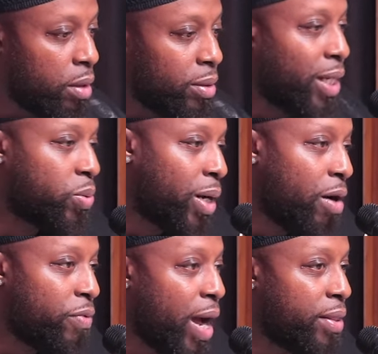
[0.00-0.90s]
That's what
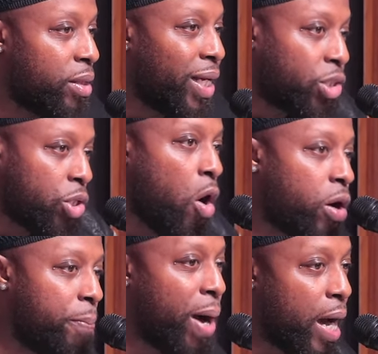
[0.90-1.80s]
I'd rather. Let's
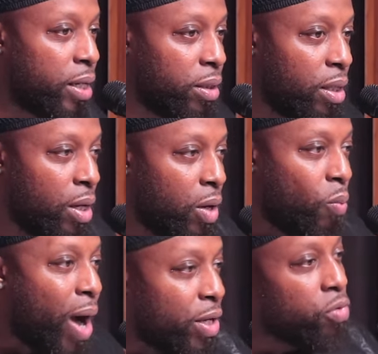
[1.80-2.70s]
talk about it.
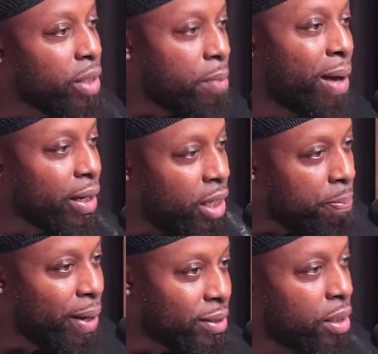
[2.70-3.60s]
Why you think my
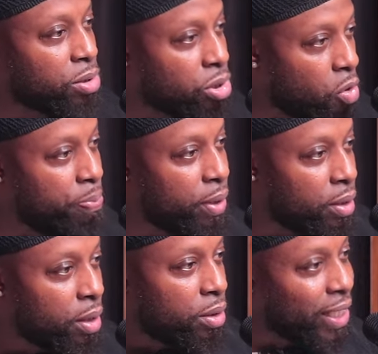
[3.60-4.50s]
keepers look
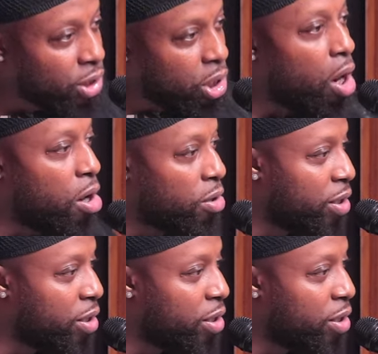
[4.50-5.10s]
stupid? Let's talk.